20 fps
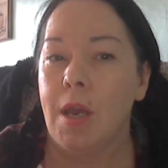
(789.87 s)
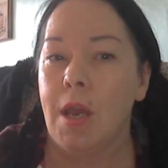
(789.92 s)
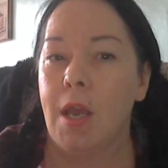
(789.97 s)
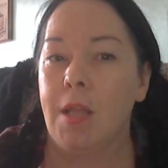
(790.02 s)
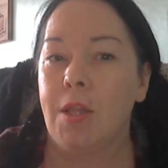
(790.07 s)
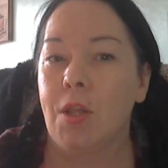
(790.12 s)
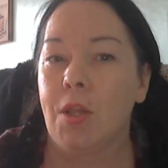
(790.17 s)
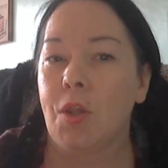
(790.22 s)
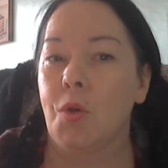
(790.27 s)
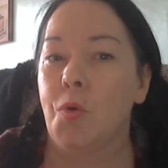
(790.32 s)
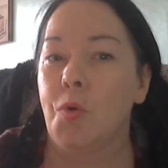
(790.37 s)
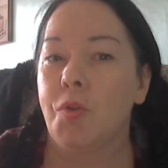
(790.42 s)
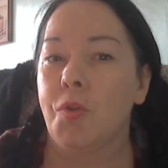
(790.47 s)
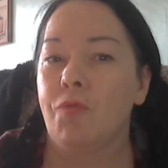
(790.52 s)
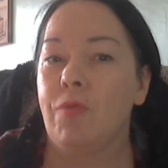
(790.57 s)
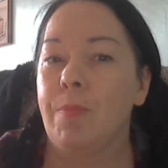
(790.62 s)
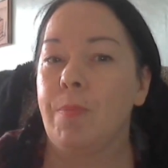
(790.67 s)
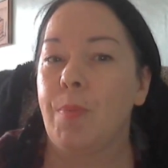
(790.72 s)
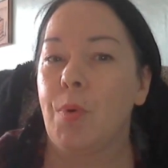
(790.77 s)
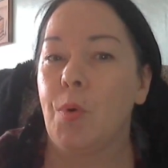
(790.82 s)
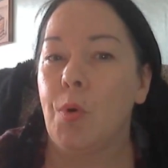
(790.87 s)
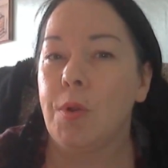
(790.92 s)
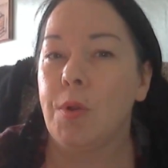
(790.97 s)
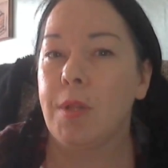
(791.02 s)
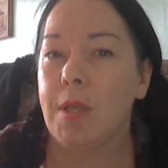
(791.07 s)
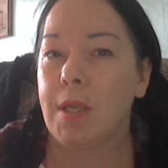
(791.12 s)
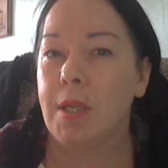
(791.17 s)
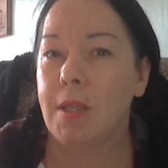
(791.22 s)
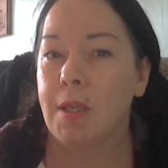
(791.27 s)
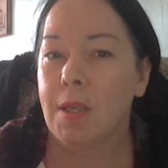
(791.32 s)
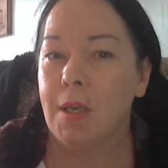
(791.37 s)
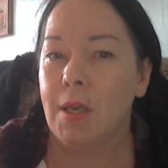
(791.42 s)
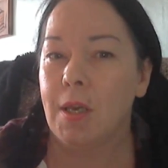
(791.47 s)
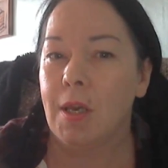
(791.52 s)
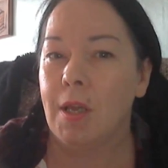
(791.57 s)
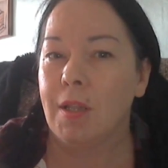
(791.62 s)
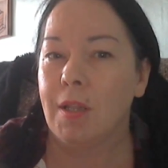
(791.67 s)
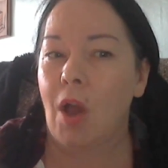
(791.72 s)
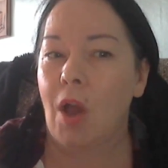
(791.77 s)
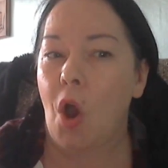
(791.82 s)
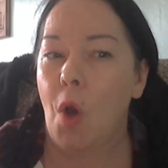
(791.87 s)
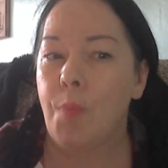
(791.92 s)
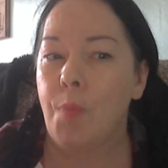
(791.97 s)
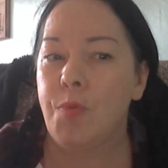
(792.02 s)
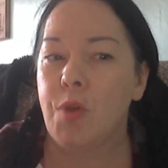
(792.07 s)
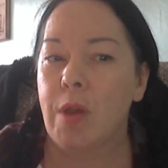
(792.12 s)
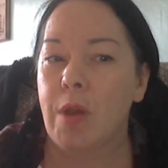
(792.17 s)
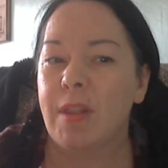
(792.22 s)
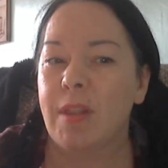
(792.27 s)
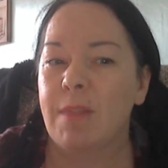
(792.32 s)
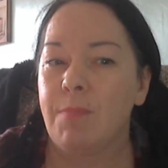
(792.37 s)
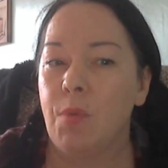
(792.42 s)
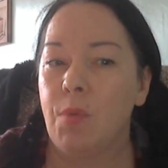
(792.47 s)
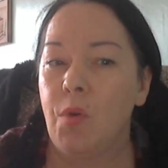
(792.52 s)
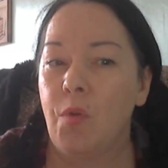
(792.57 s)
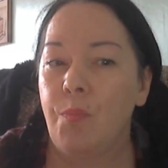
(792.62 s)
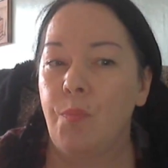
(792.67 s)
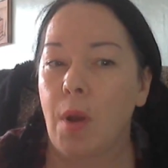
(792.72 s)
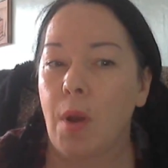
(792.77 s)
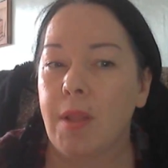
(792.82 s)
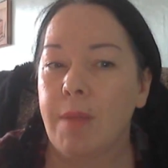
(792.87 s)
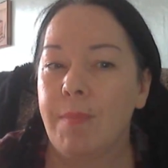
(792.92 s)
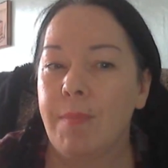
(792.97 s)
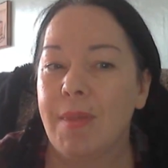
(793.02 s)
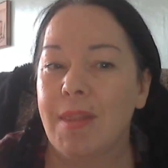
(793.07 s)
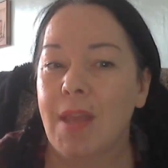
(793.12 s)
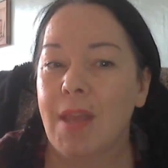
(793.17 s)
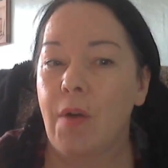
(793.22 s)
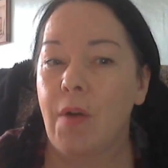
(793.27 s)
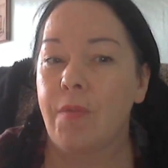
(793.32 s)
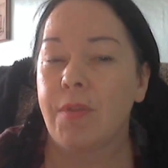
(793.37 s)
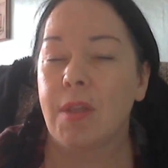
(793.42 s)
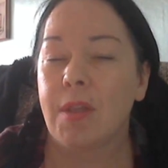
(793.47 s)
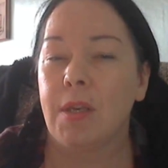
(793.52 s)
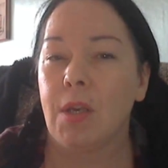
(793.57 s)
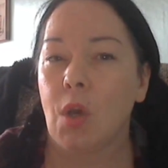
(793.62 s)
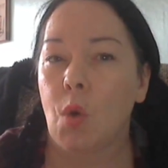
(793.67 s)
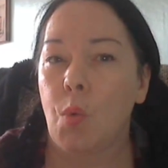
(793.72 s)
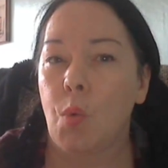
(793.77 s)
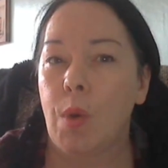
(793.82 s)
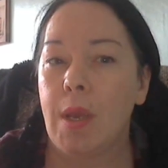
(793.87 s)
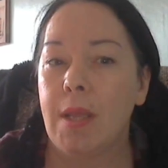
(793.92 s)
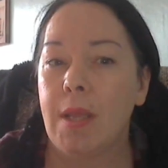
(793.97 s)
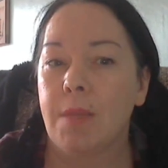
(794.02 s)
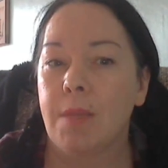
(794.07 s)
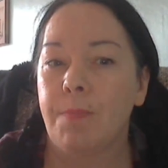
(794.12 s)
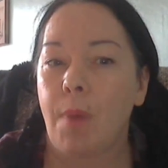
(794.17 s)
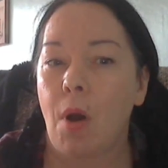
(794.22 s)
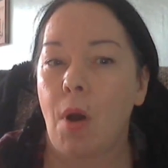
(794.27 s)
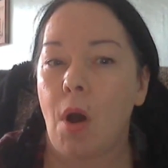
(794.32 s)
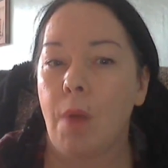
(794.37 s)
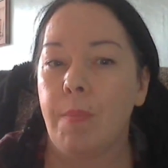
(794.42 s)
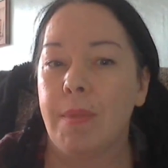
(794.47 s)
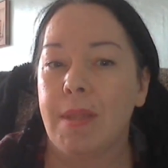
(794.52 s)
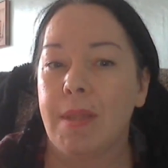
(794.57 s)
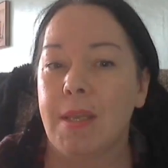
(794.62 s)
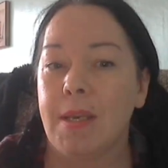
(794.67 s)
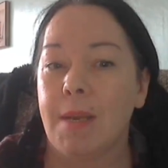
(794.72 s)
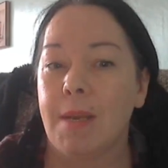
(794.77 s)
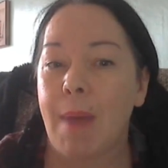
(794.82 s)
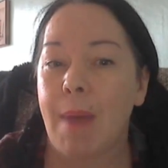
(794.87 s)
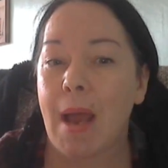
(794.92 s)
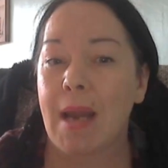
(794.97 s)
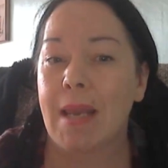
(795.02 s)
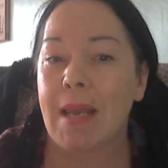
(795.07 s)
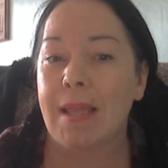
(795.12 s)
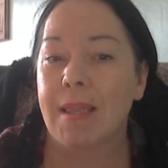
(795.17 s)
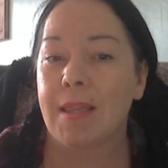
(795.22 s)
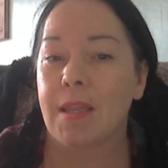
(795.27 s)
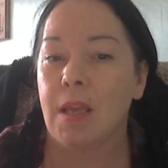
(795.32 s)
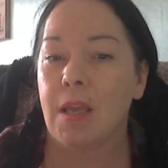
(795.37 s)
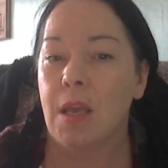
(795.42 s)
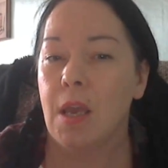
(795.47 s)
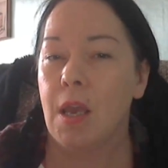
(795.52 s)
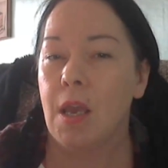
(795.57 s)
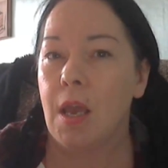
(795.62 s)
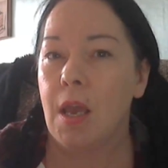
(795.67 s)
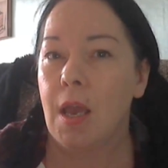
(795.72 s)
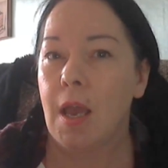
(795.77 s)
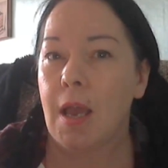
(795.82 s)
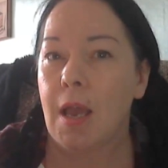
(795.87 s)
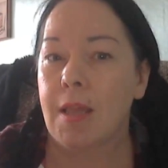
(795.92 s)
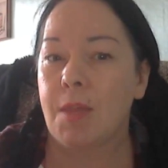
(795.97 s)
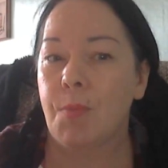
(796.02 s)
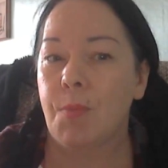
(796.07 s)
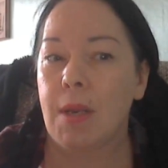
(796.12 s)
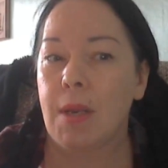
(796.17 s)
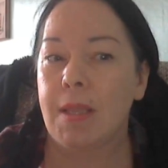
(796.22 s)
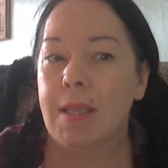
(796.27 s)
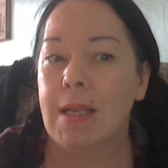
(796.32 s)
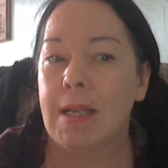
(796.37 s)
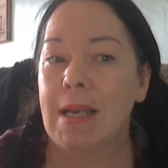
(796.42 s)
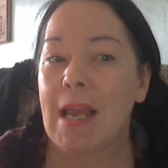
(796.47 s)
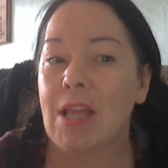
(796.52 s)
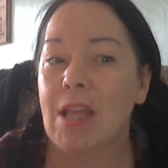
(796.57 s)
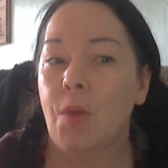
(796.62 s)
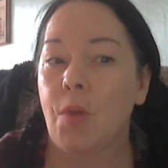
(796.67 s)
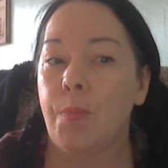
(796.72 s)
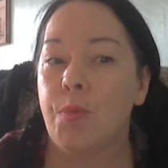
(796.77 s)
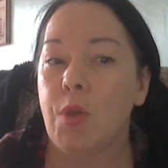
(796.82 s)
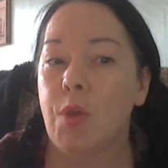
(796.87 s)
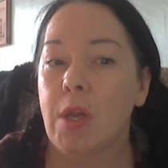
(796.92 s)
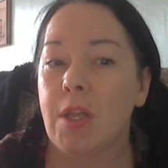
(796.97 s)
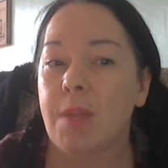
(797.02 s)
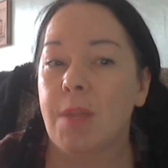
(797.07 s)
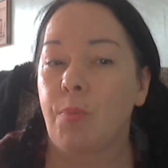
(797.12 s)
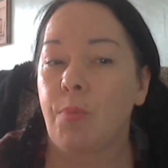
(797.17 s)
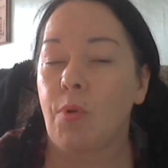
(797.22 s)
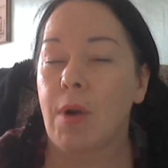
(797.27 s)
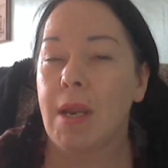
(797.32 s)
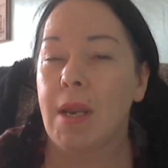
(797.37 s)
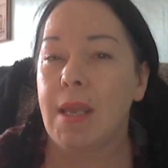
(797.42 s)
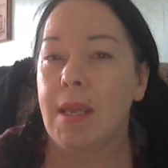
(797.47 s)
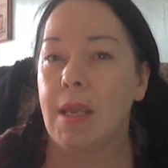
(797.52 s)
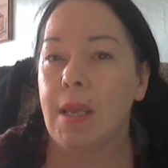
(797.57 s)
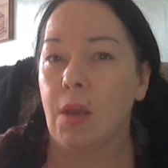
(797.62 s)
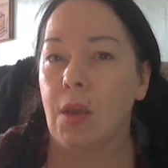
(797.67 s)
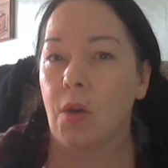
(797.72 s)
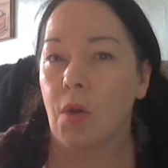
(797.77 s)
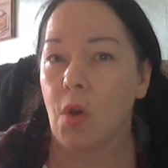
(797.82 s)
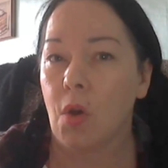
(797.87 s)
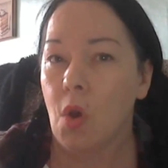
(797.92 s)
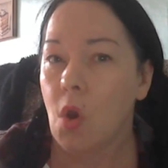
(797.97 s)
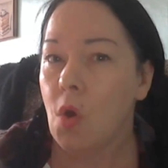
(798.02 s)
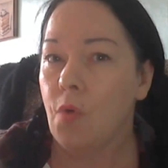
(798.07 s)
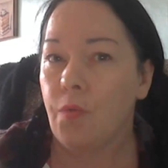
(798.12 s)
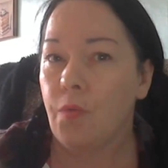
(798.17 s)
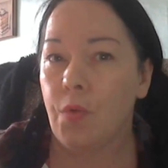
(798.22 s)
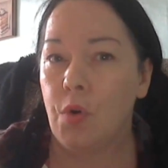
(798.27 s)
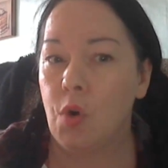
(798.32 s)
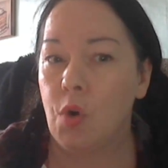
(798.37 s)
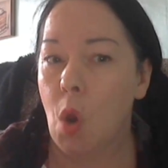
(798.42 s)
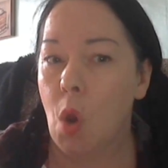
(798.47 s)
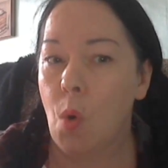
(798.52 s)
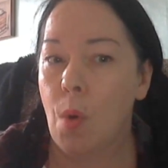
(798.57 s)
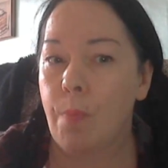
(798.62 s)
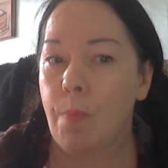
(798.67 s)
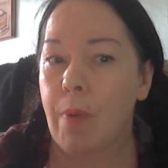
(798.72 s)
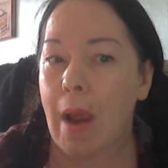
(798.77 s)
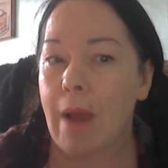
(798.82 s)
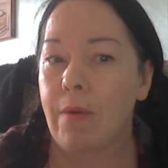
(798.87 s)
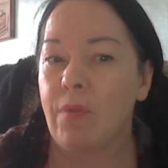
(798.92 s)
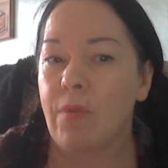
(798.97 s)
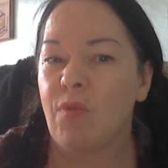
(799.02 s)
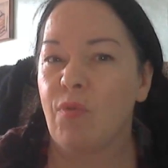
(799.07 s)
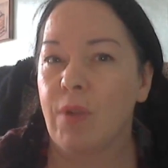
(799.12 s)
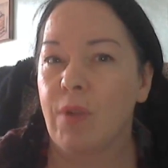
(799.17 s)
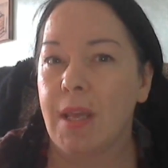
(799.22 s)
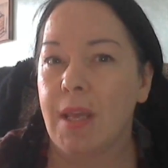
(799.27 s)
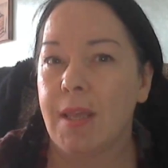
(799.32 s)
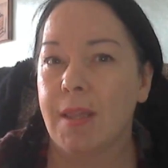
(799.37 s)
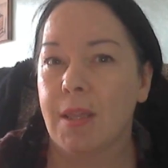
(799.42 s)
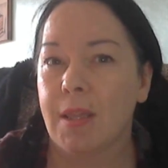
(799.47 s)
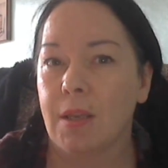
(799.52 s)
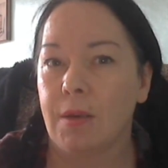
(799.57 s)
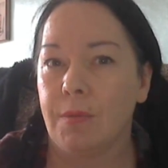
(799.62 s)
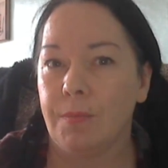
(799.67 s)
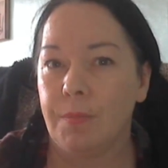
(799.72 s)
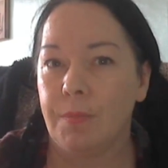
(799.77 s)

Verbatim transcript: It is also reported that objects moved by themselves in the Queen's apartments in the palace, as well as glass objects breaking for no apparent reason.